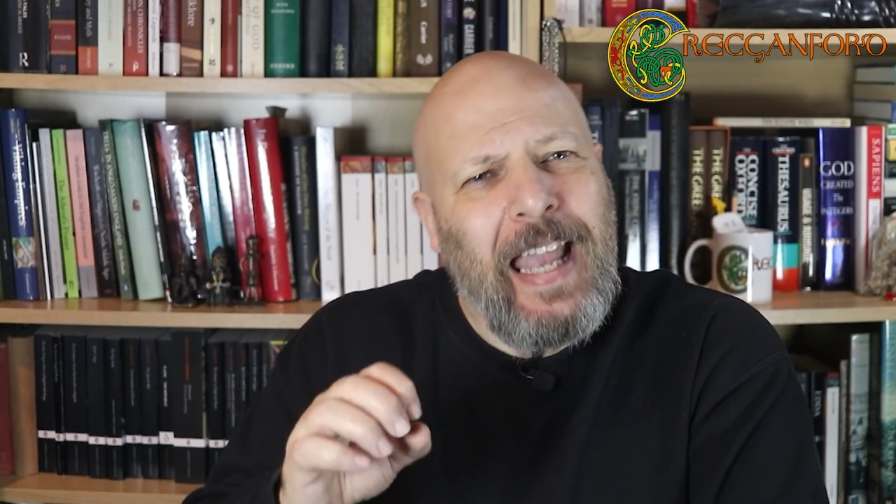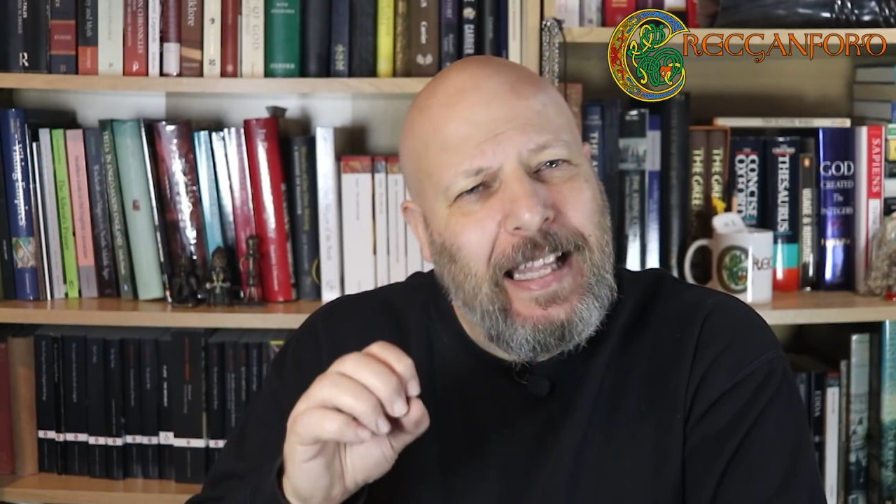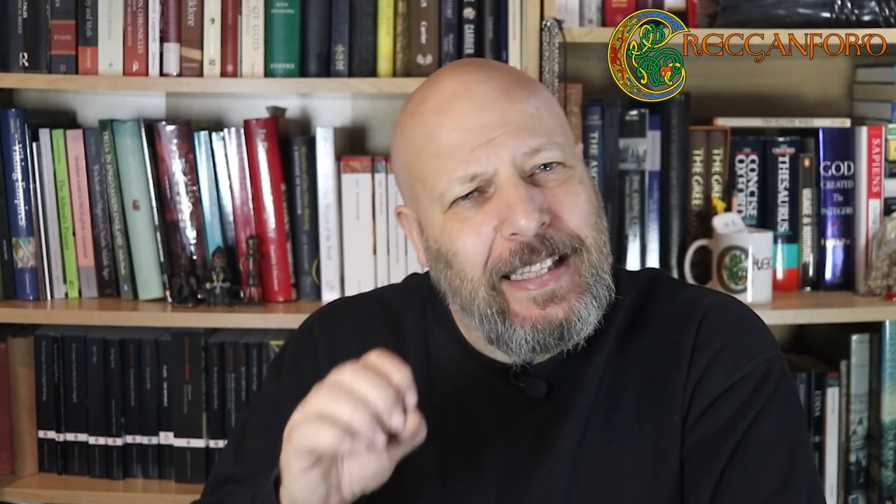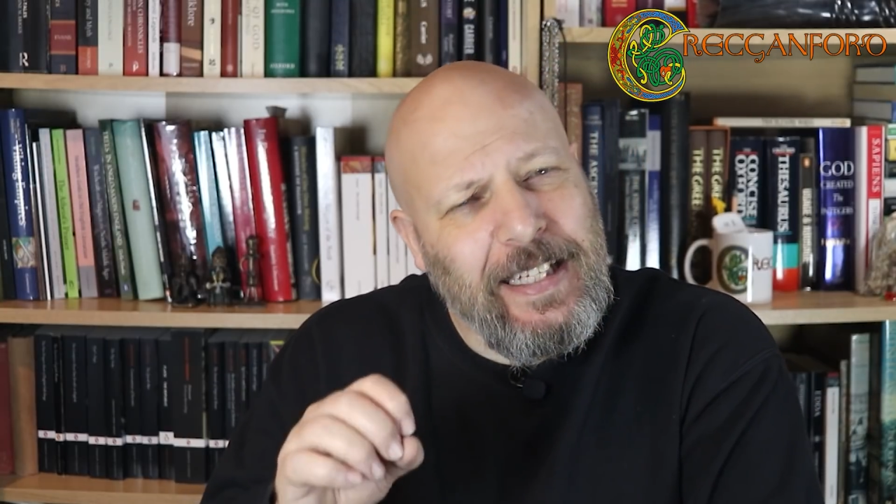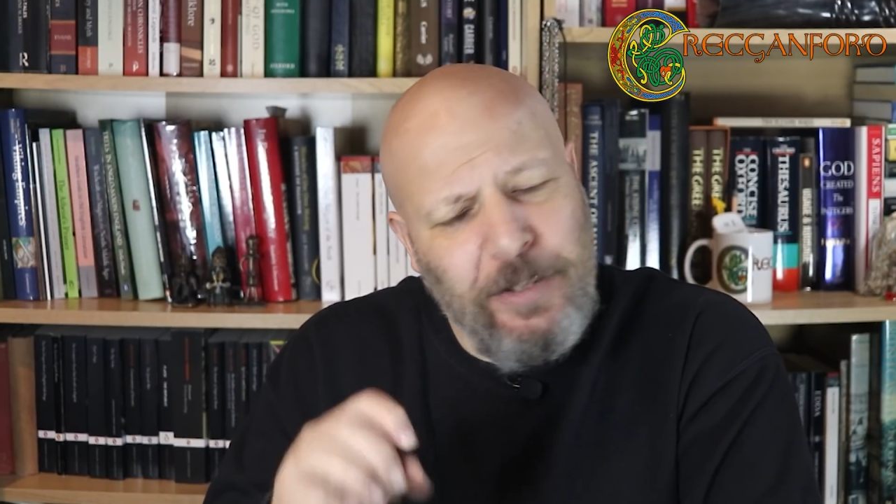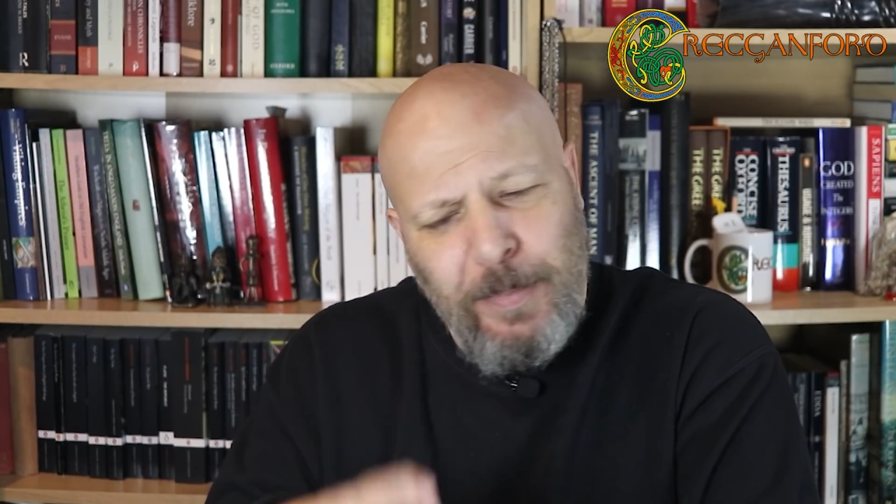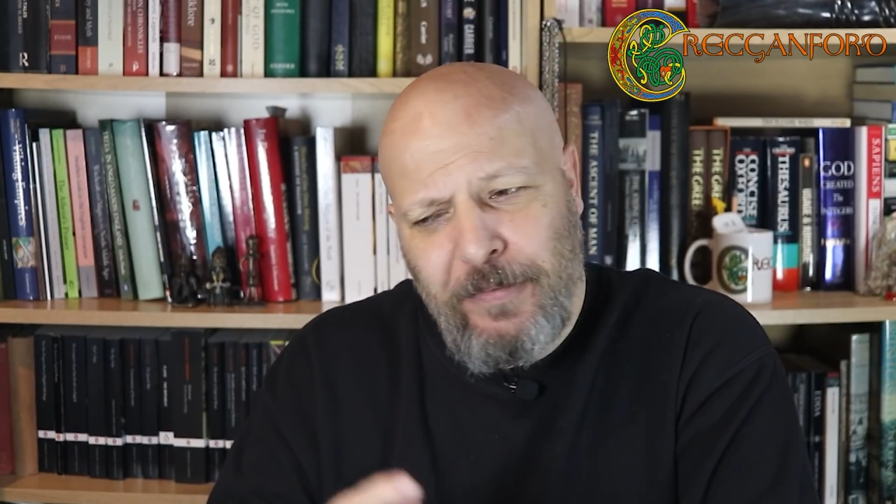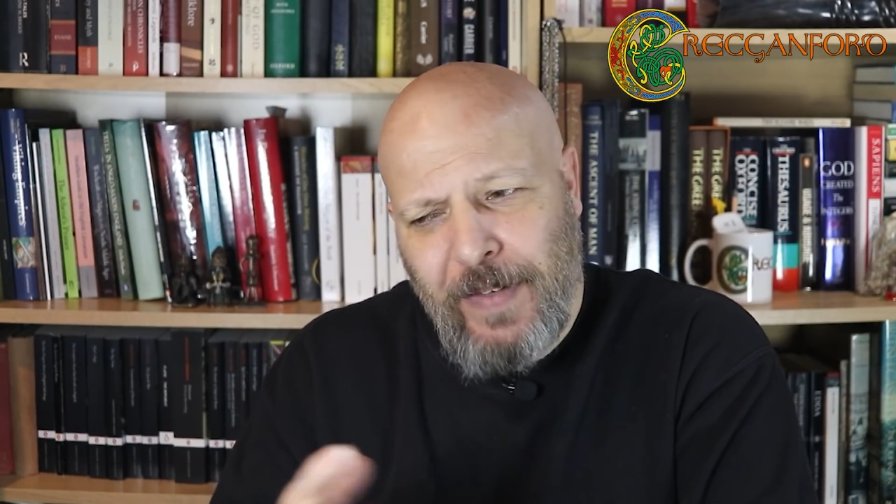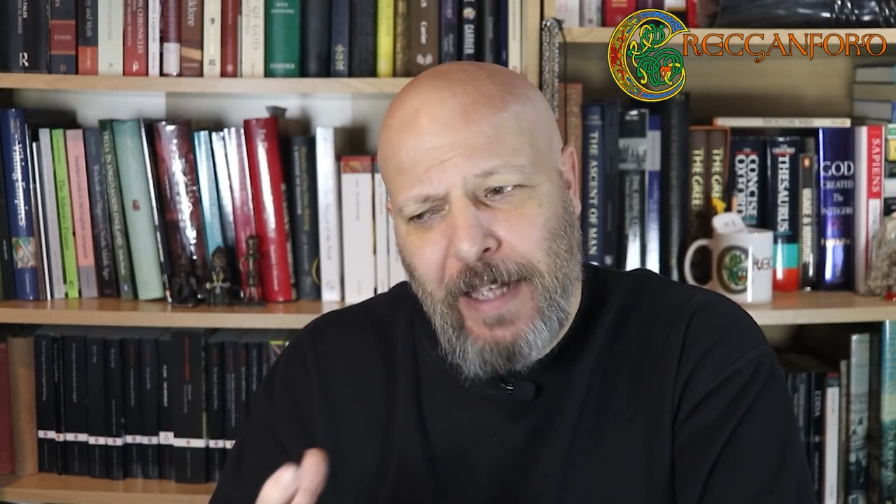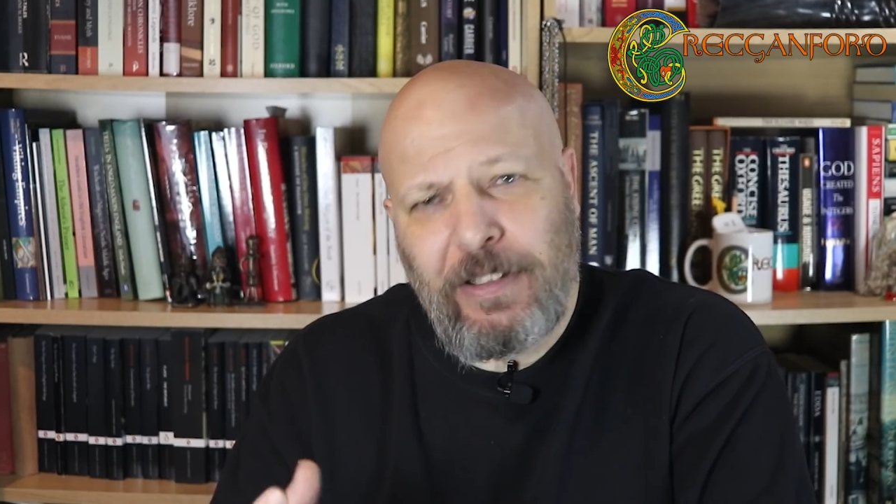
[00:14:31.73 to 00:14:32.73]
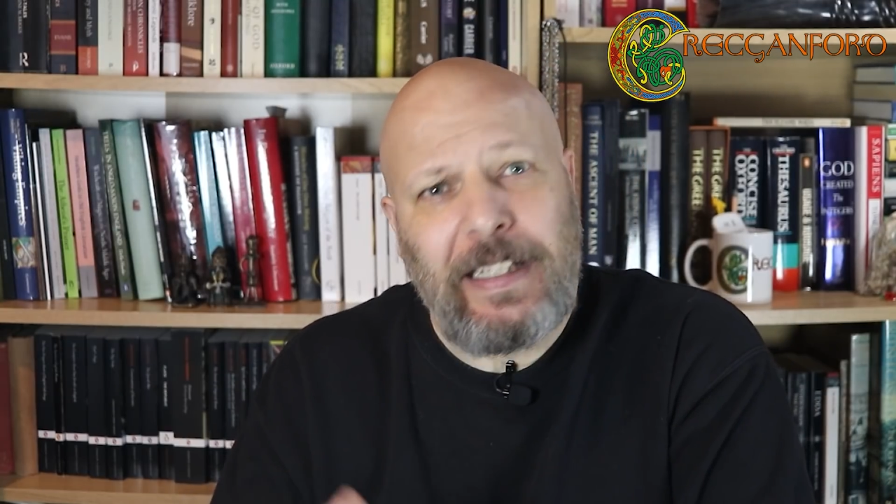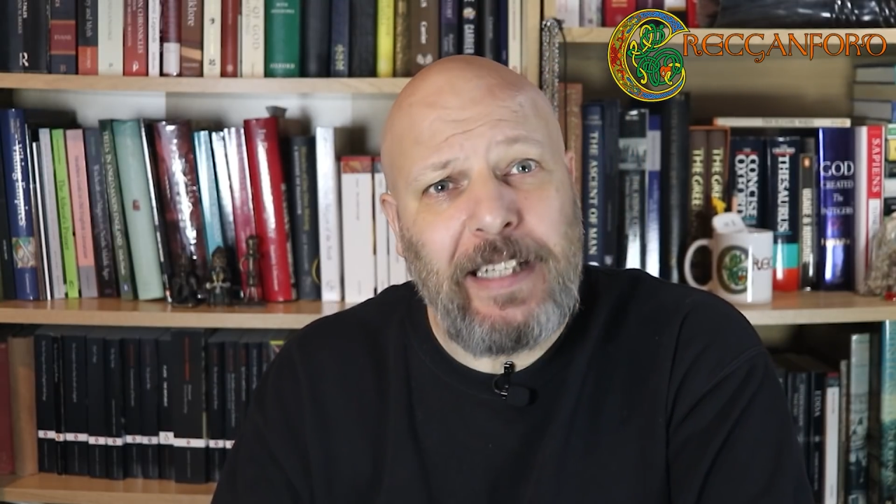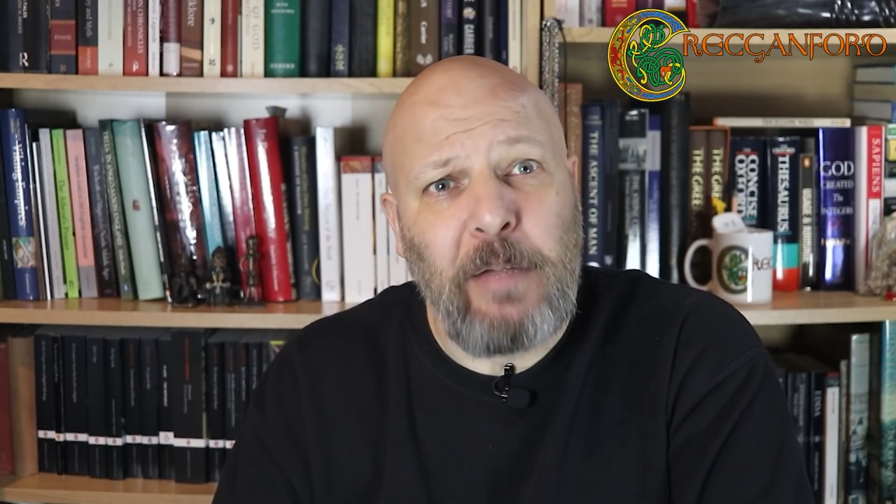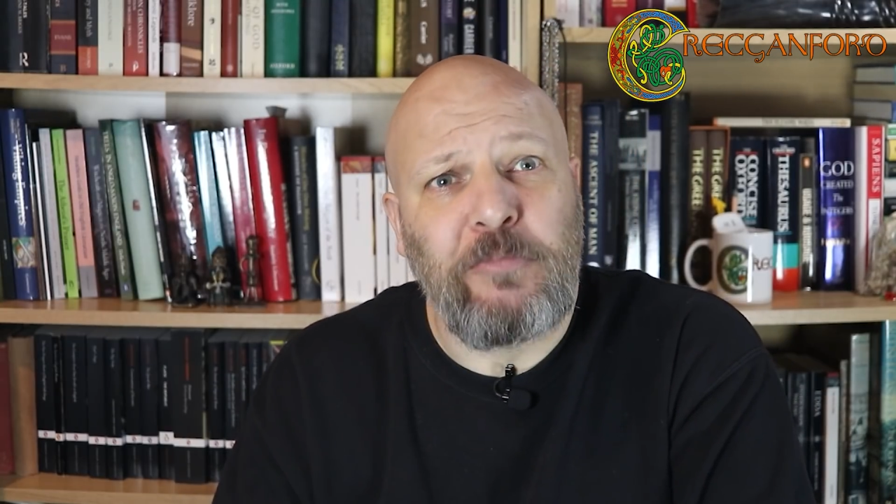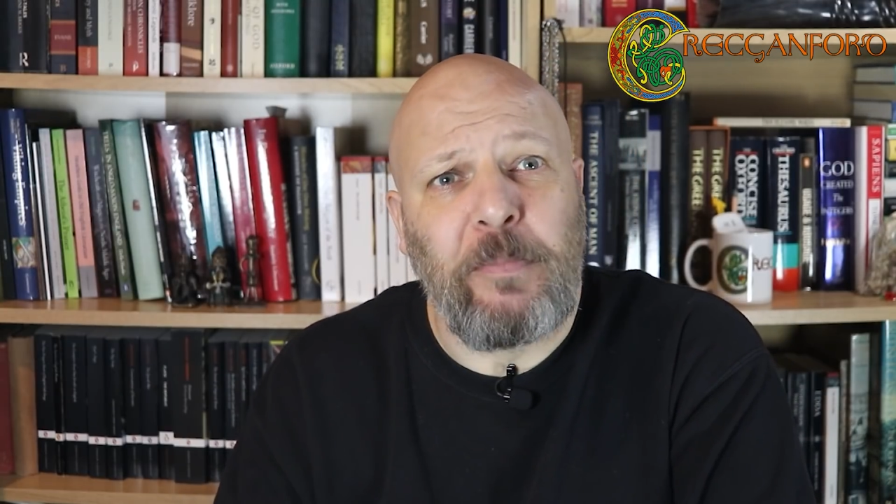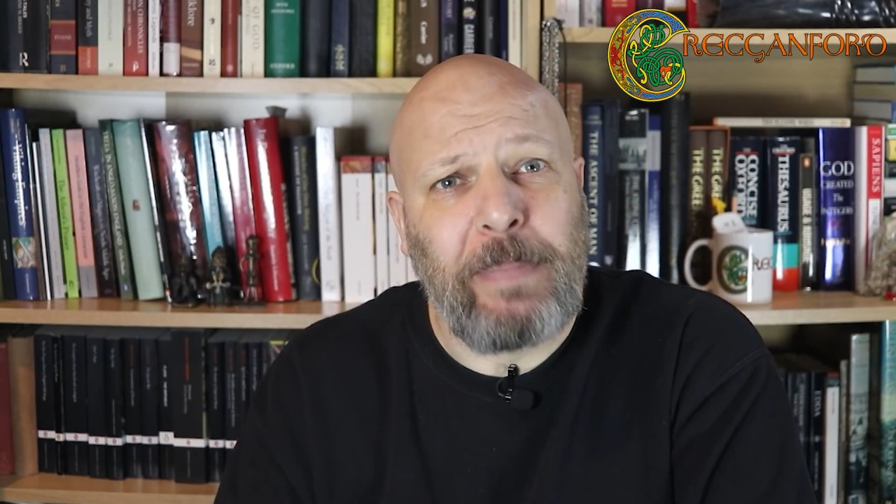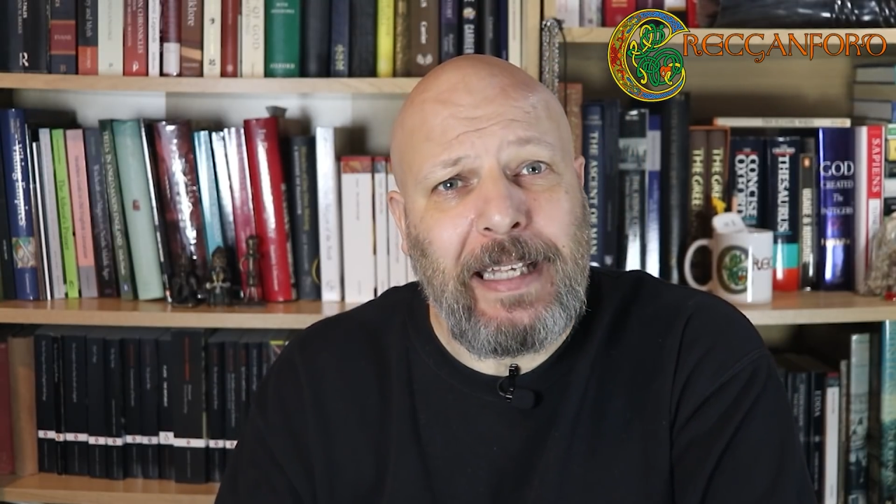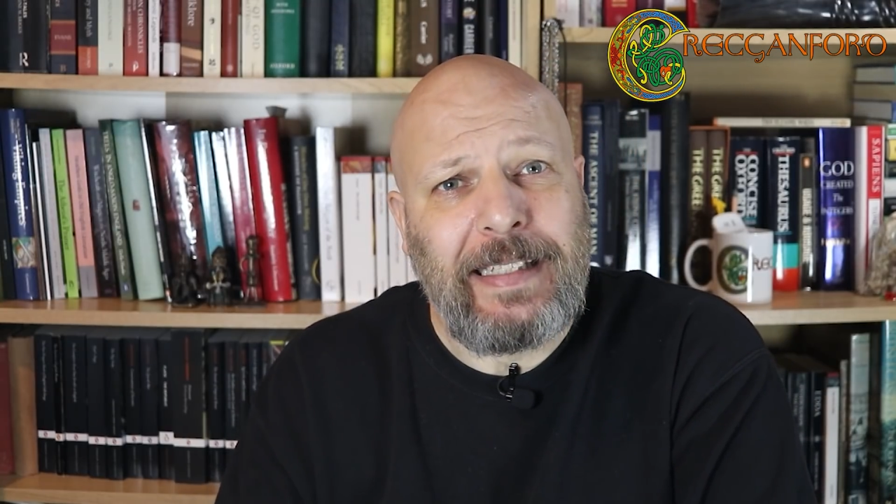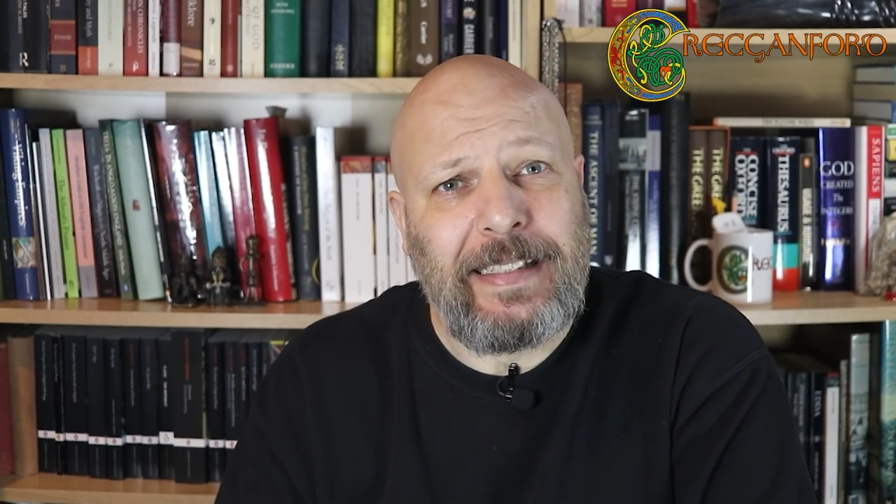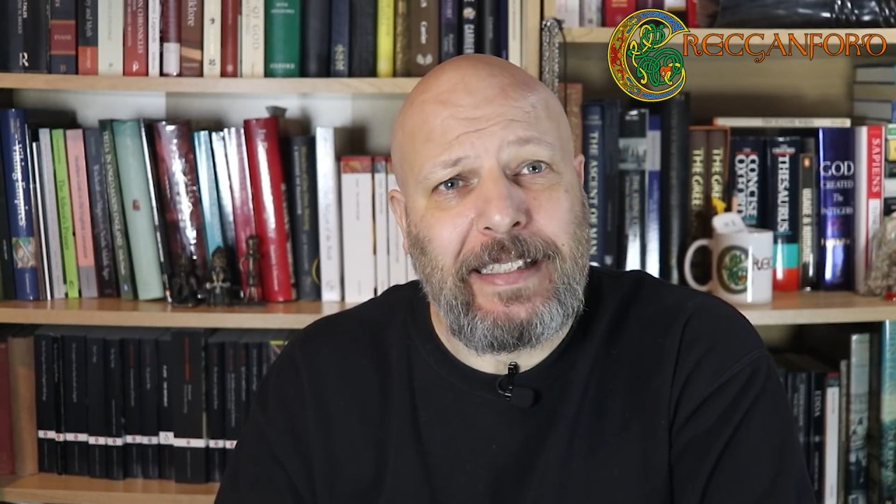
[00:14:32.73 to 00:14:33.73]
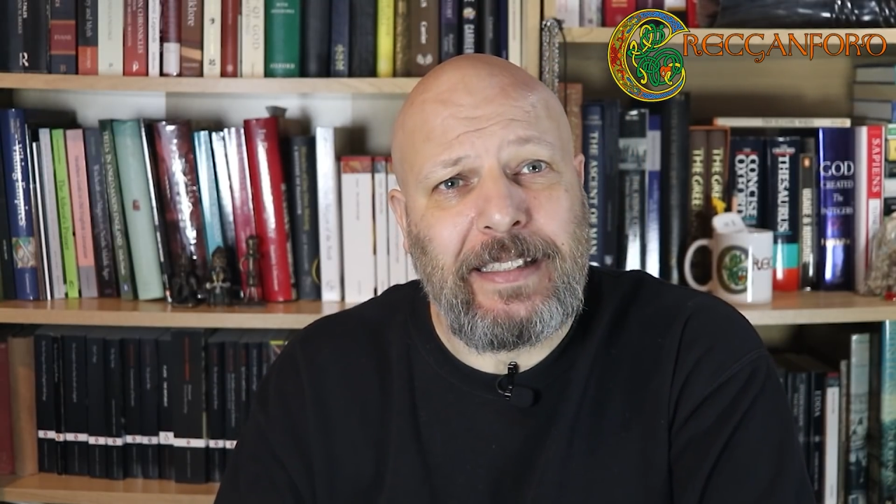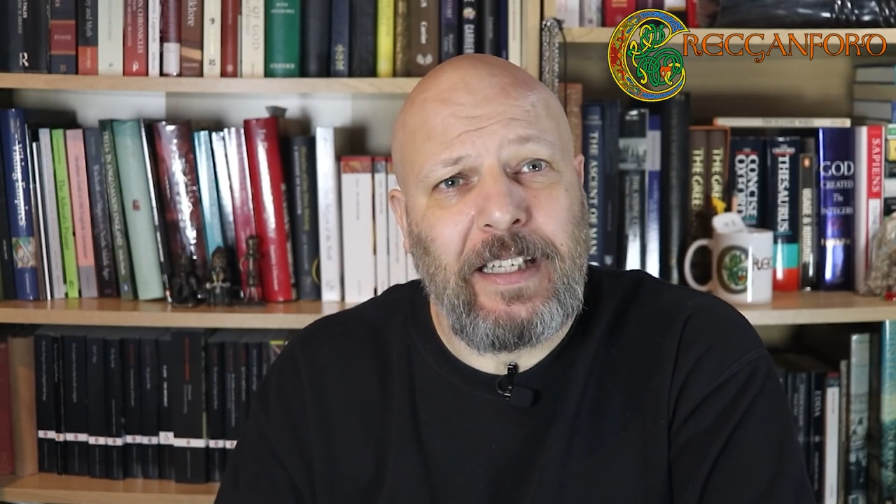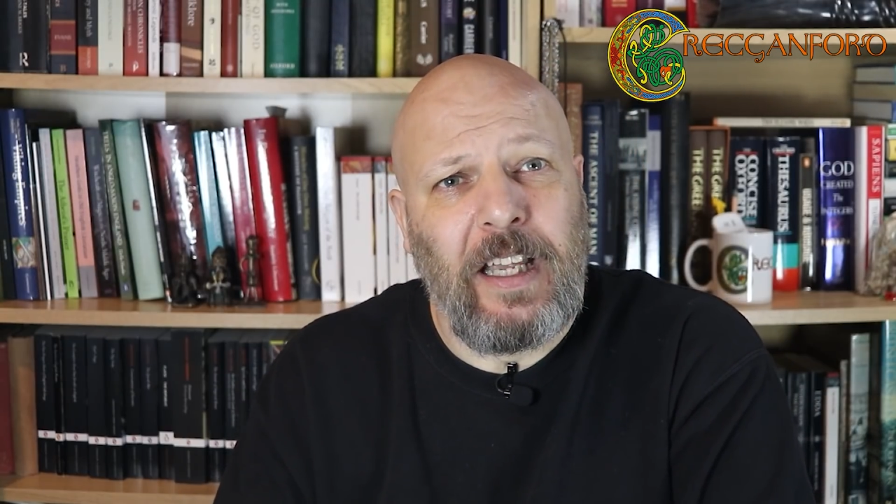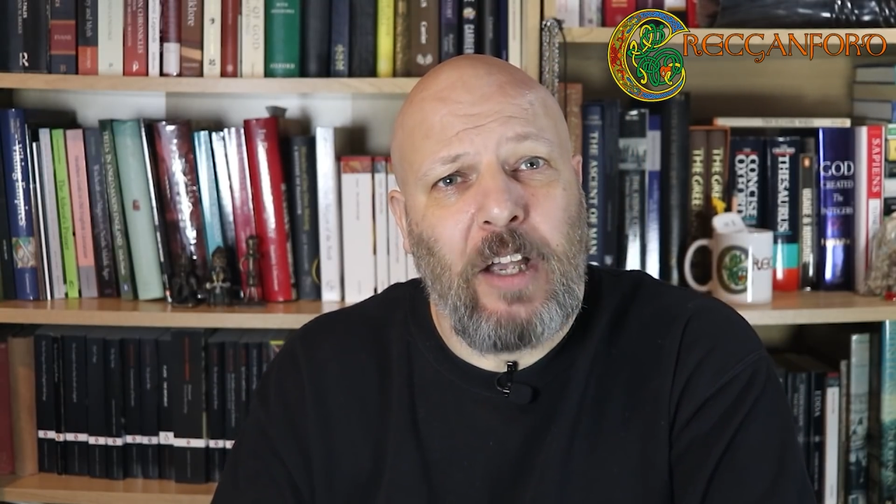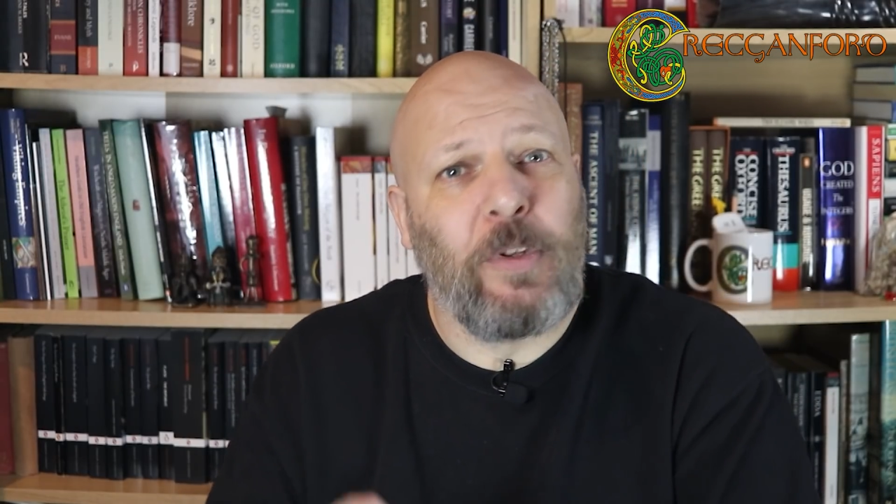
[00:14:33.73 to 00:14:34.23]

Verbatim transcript: And these have been found in a number of places,